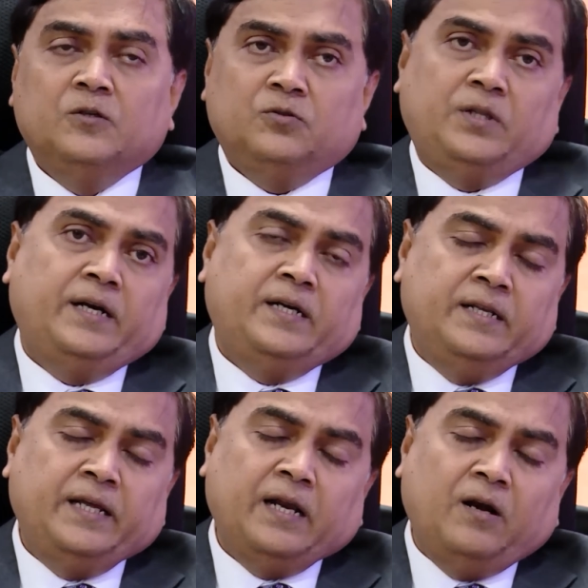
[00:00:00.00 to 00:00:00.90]
so
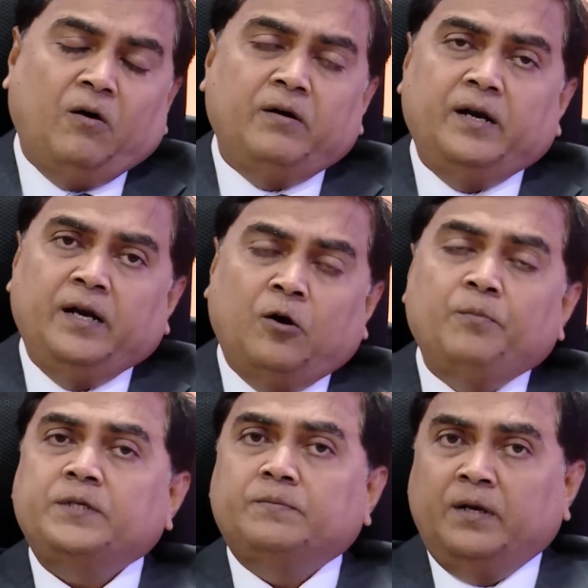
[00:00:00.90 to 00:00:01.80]
that they can earn
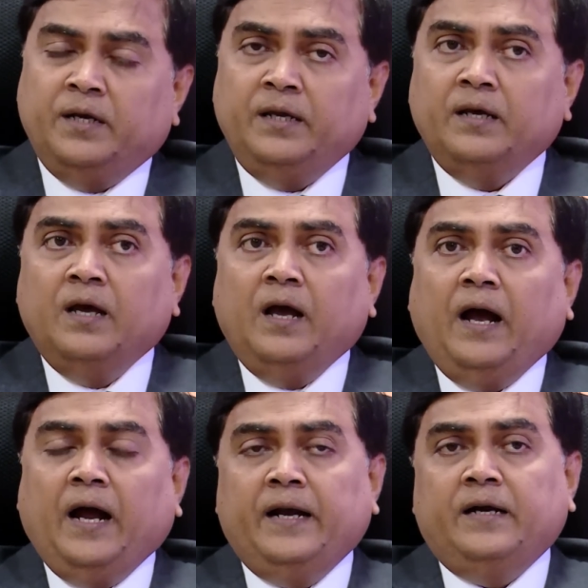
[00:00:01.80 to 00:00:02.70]
enormous money
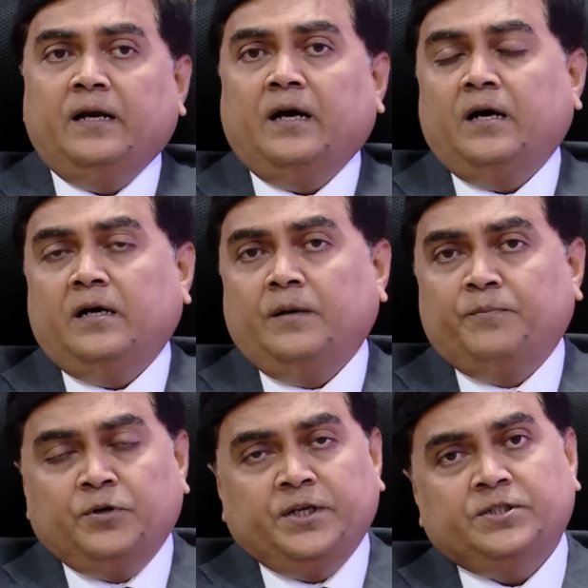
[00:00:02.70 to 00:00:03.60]
and
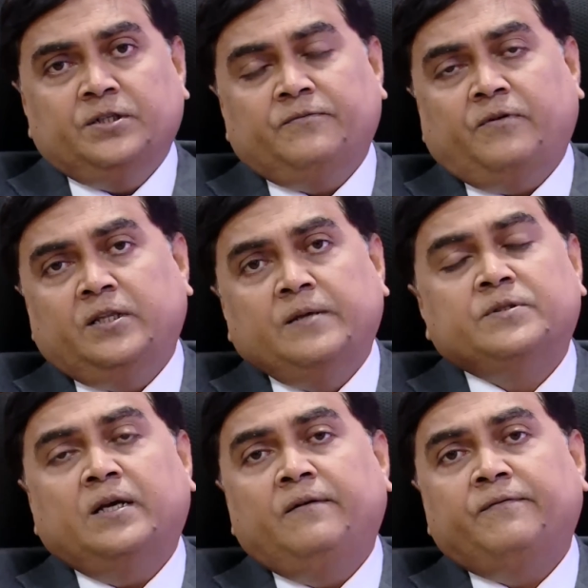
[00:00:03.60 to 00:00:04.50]
reputation for
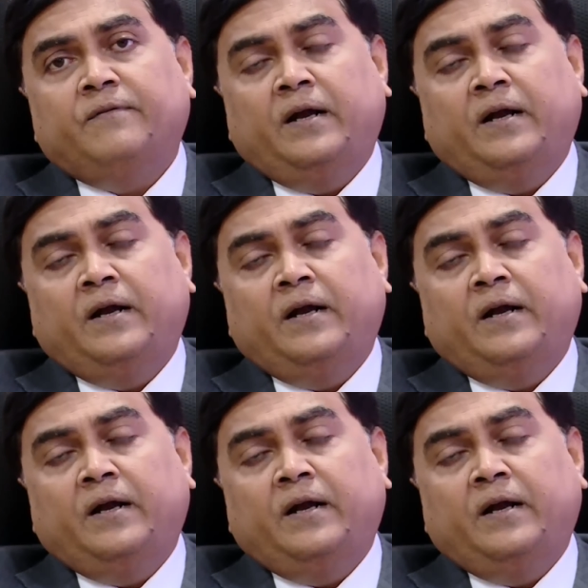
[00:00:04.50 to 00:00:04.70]
themselves,